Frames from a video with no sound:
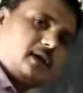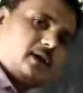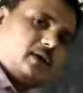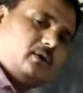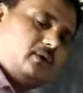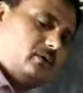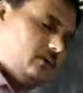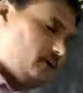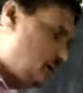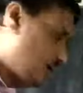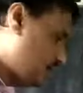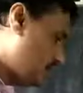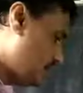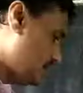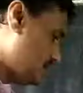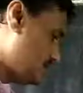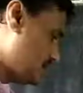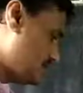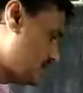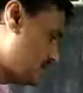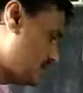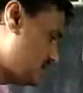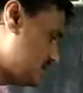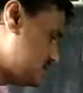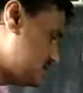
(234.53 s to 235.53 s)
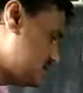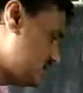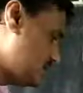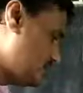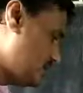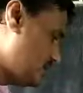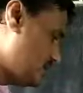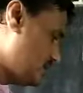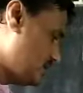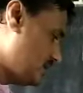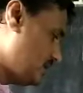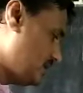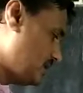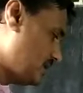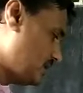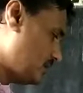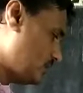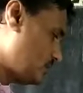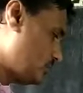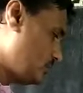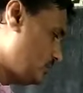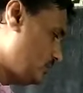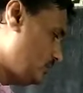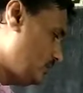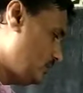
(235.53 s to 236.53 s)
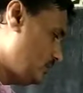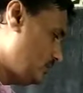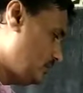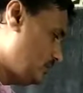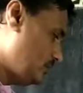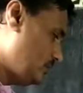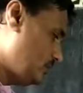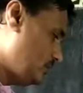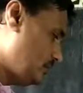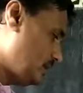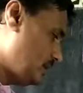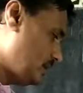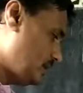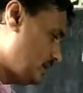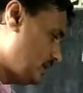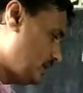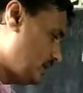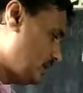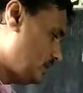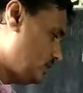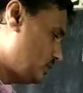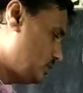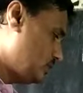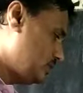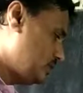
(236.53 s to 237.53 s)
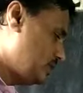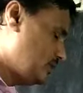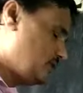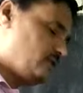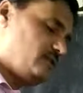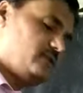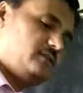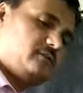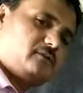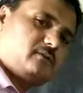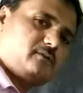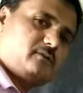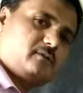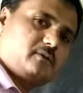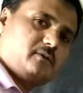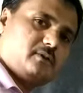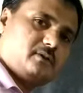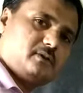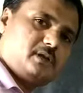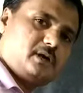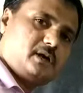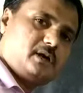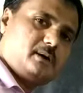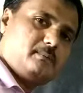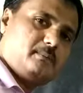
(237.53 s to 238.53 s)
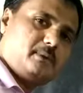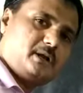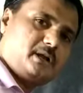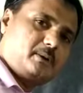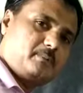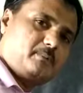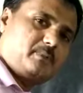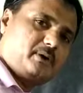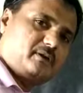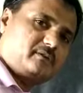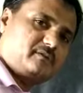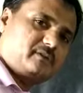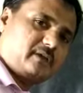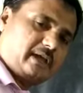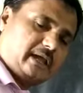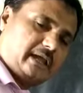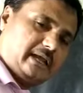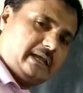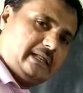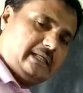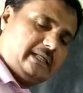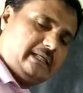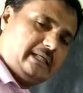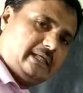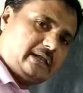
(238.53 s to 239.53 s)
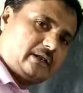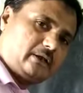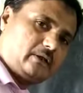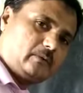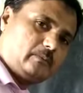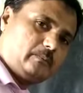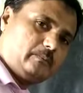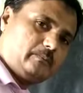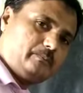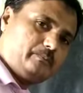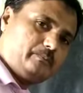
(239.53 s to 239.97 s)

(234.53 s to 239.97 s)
now, kg per meter cube into this is the meter per second here now.